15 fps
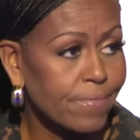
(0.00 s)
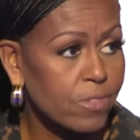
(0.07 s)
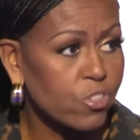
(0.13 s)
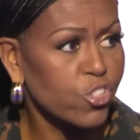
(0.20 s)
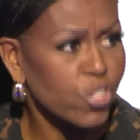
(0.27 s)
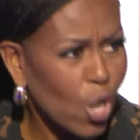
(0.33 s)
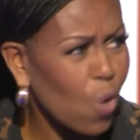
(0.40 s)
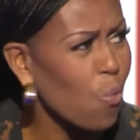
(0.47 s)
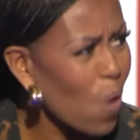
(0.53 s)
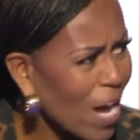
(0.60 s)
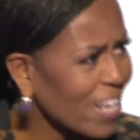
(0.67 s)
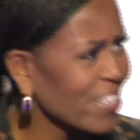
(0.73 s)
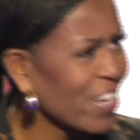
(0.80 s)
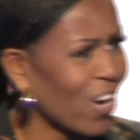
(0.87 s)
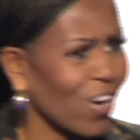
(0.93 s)
So
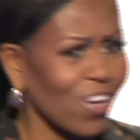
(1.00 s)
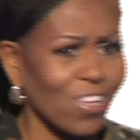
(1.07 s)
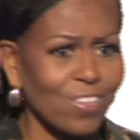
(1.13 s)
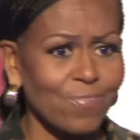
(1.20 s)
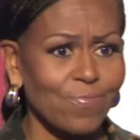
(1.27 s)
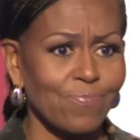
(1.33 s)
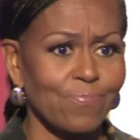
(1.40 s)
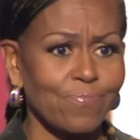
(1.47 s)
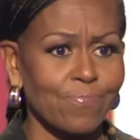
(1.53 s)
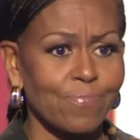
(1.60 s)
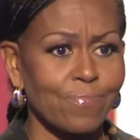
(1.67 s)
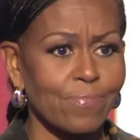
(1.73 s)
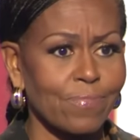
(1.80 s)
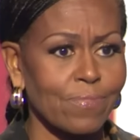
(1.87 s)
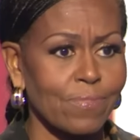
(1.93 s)
what, y'all?
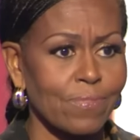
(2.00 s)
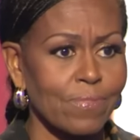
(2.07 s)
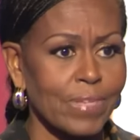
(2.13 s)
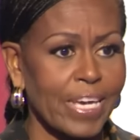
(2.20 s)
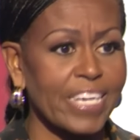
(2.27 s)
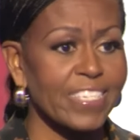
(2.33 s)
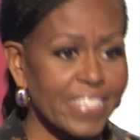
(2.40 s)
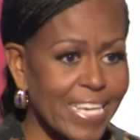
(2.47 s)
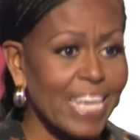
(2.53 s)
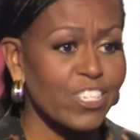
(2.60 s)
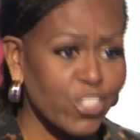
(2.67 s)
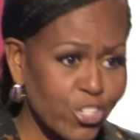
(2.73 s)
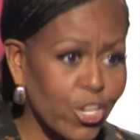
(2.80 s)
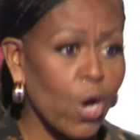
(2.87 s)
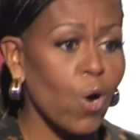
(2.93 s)
He said,
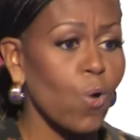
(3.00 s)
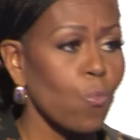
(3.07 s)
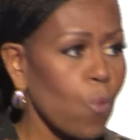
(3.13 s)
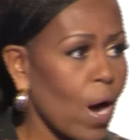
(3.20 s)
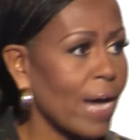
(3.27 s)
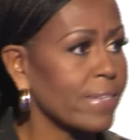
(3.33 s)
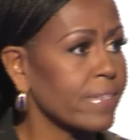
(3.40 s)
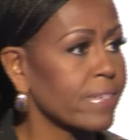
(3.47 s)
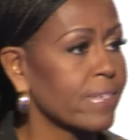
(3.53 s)
so what?